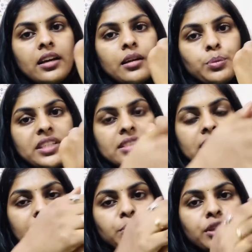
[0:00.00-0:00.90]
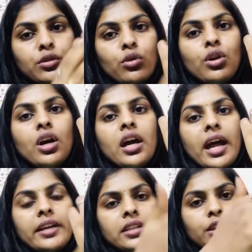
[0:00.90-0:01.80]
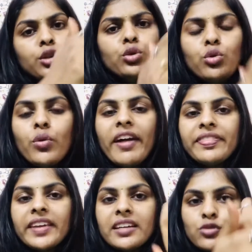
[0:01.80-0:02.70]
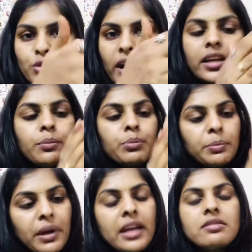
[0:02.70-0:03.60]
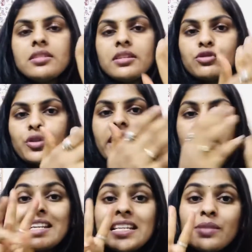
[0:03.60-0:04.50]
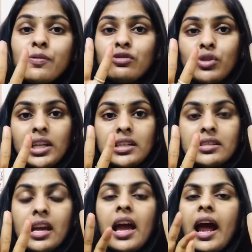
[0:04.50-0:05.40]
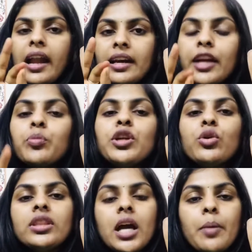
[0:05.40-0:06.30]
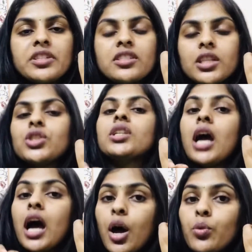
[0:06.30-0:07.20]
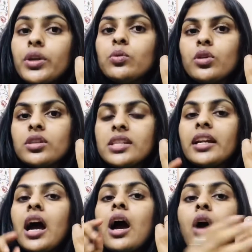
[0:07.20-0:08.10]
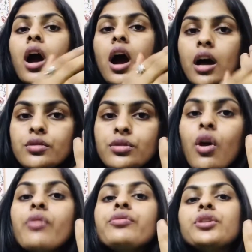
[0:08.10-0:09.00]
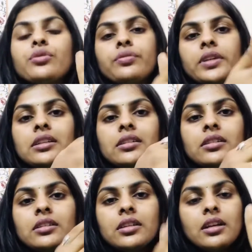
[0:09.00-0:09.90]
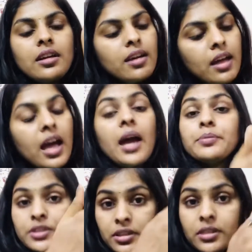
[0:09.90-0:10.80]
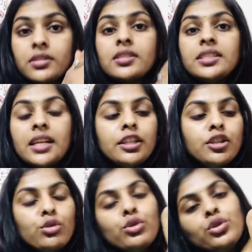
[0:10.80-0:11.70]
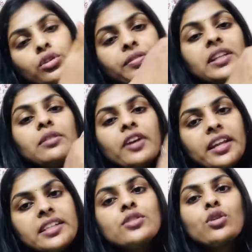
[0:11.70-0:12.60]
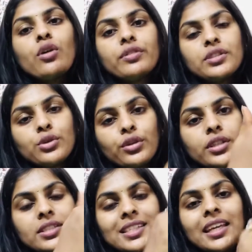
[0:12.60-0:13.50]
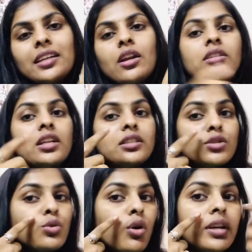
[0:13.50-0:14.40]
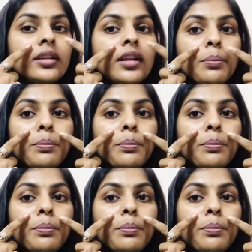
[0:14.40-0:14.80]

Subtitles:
please let me know. And you do one thing, prepare this and try at least for 3 days, and let me know in the comment section how it works and how soft you feel. I'm seriously telling you, you will feel very softness on your skin, that too on the